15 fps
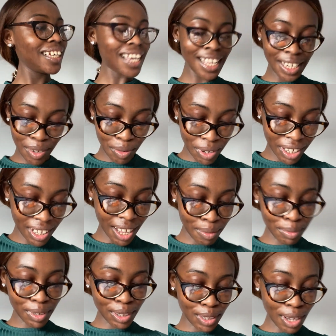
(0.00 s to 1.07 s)
Anyway, I'm
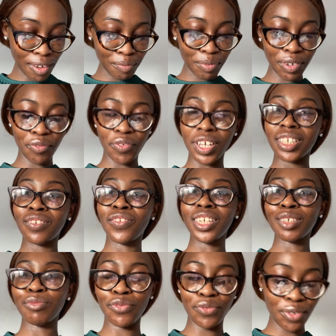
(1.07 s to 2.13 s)
going to have breakfast first
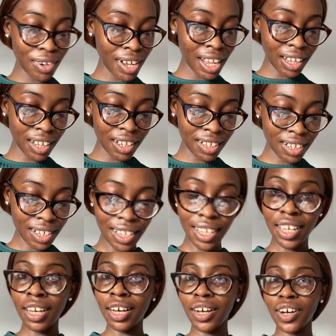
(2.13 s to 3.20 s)
before I
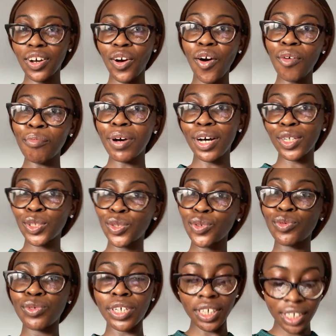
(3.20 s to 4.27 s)
come back to work.